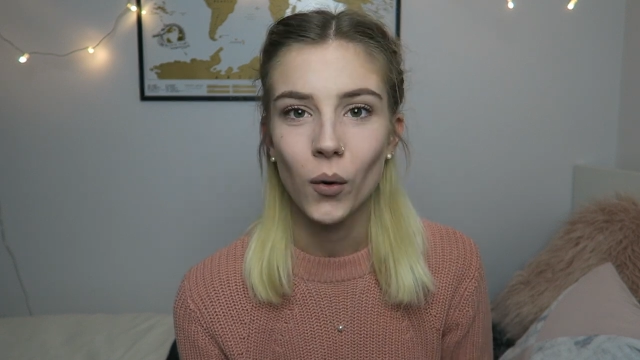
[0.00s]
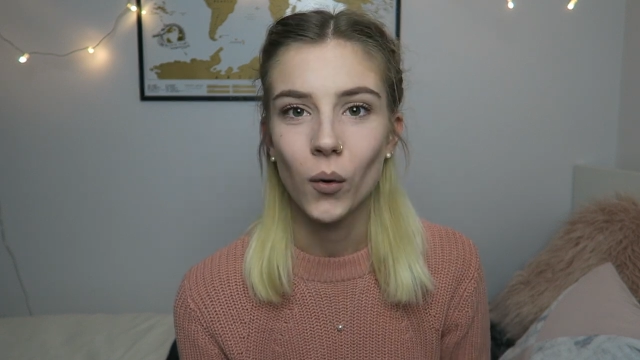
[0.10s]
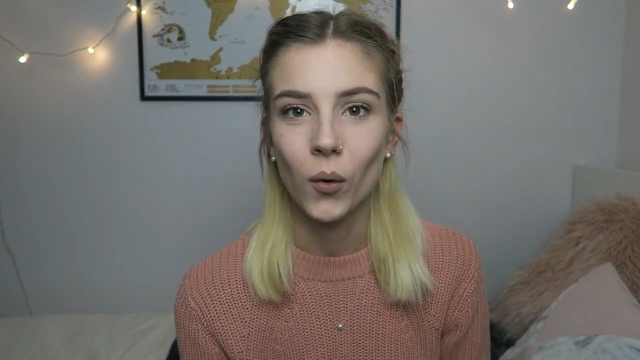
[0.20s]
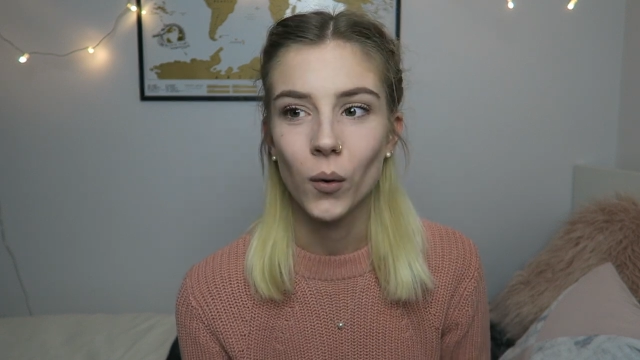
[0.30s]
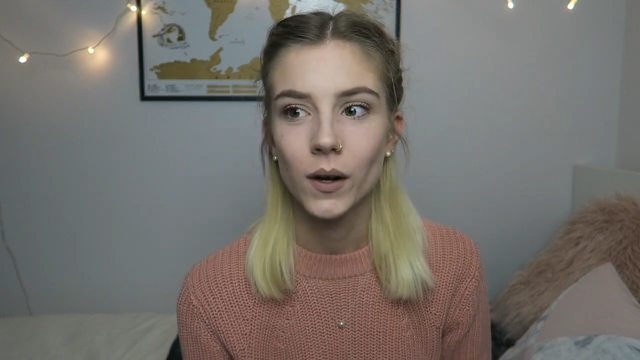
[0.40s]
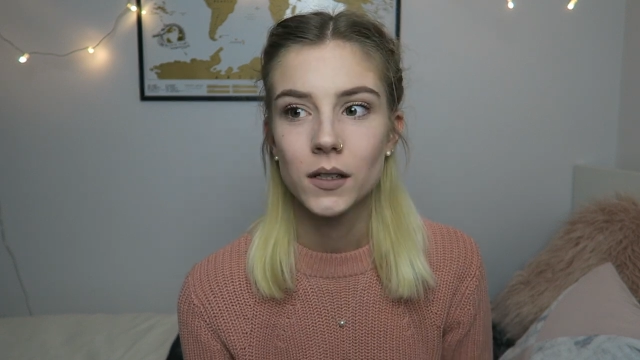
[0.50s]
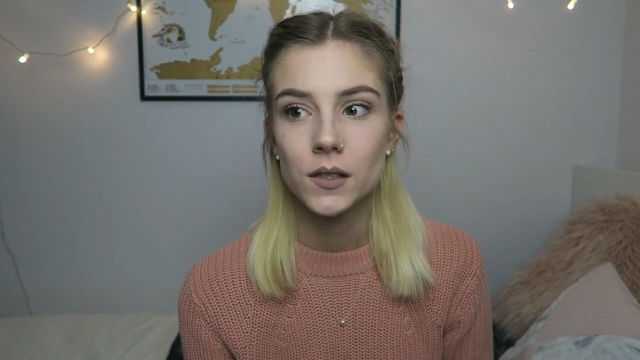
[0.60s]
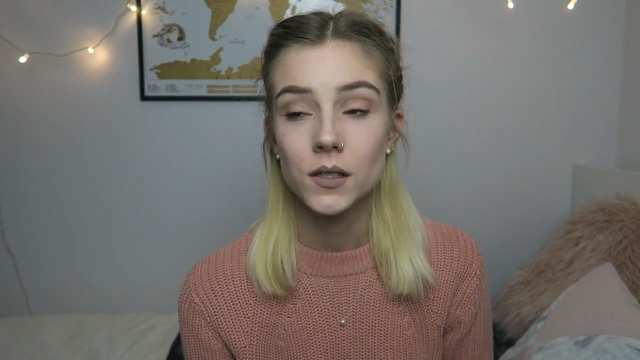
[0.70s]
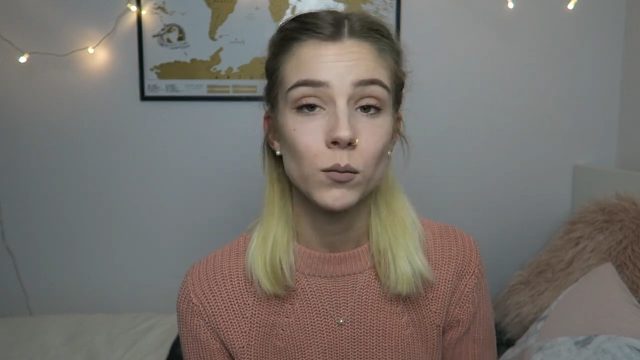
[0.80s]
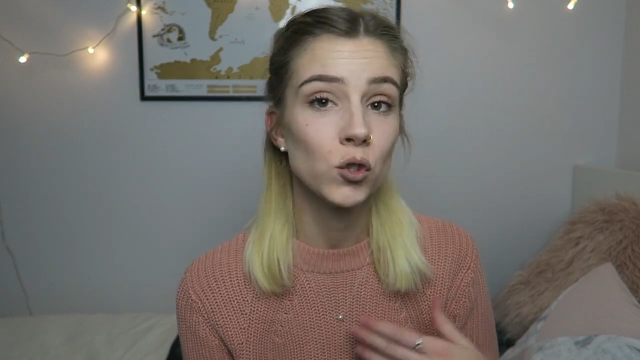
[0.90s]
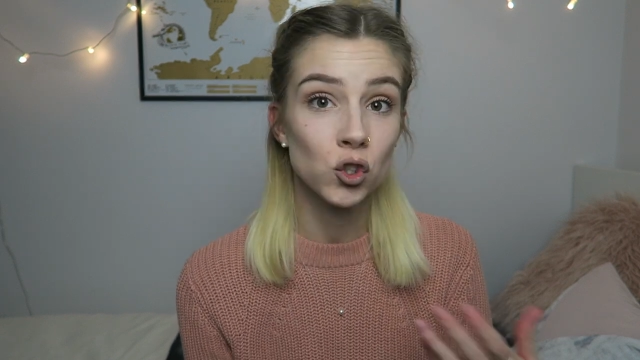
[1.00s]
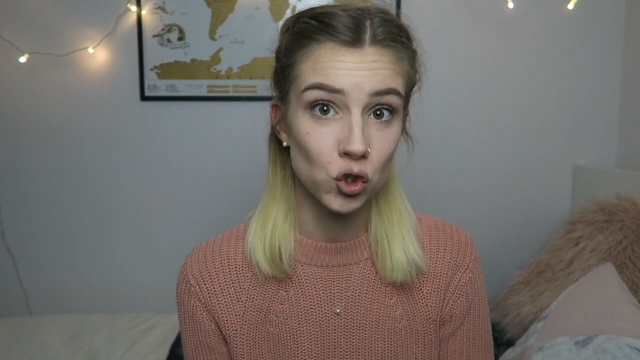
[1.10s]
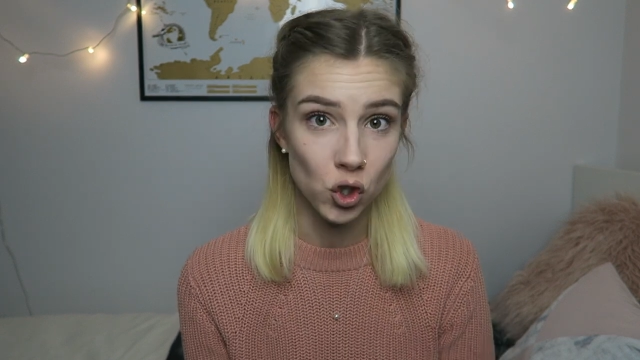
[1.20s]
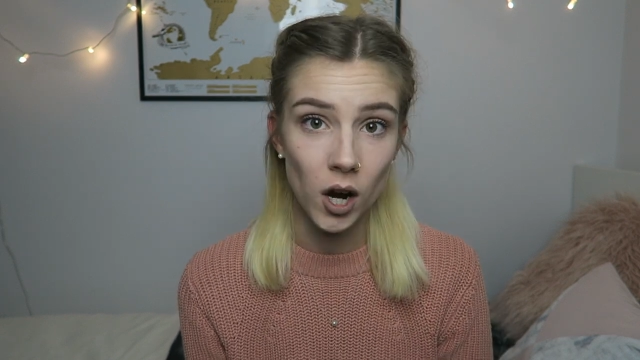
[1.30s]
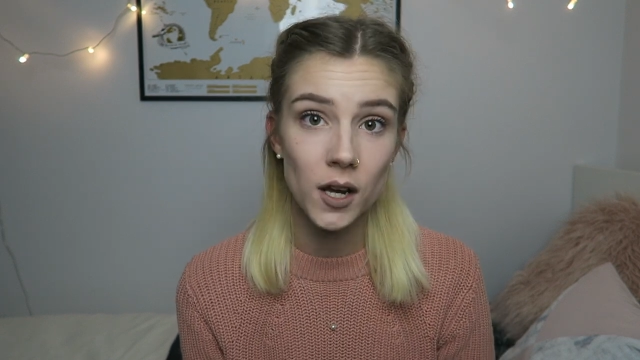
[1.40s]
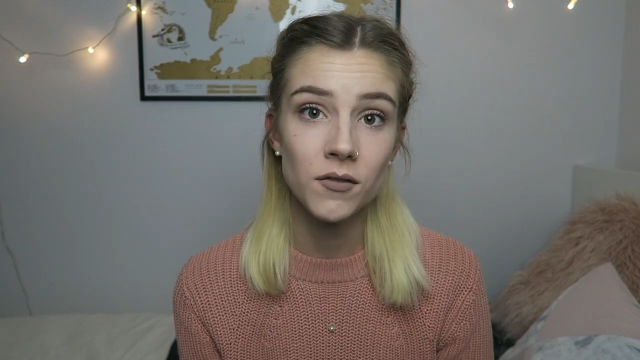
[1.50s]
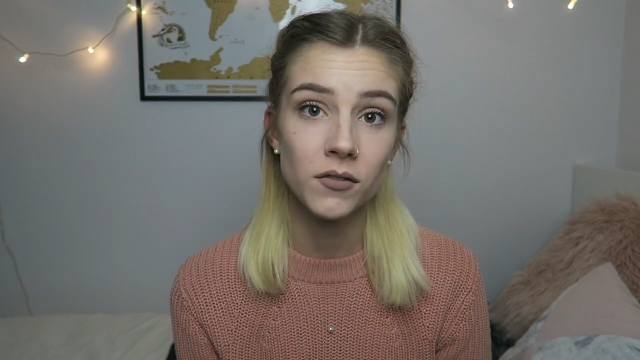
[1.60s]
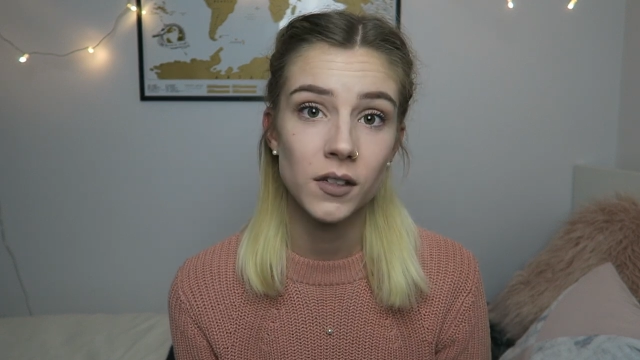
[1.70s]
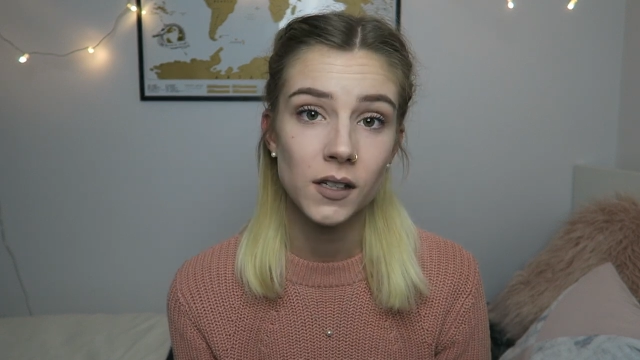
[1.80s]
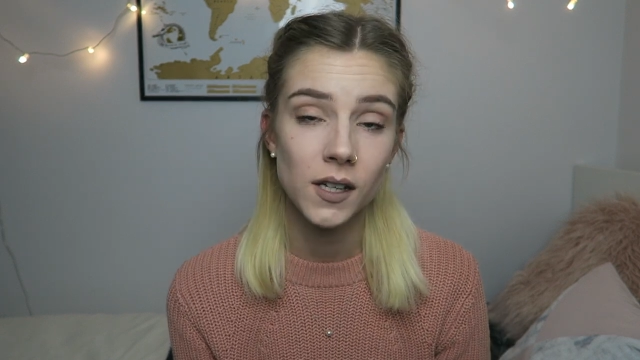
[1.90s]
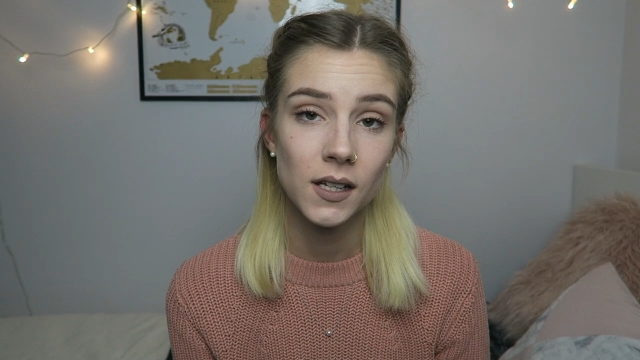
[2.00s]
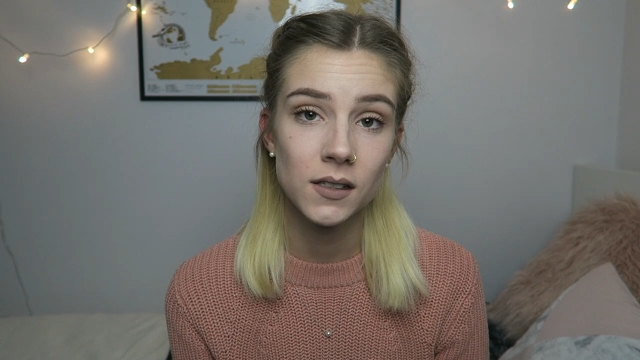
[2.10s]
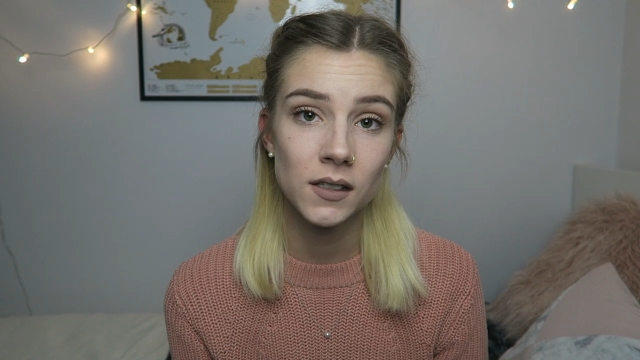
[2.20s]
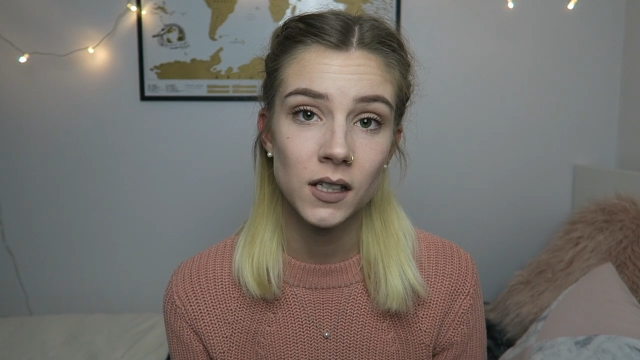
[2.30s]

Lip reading: or someone's drive is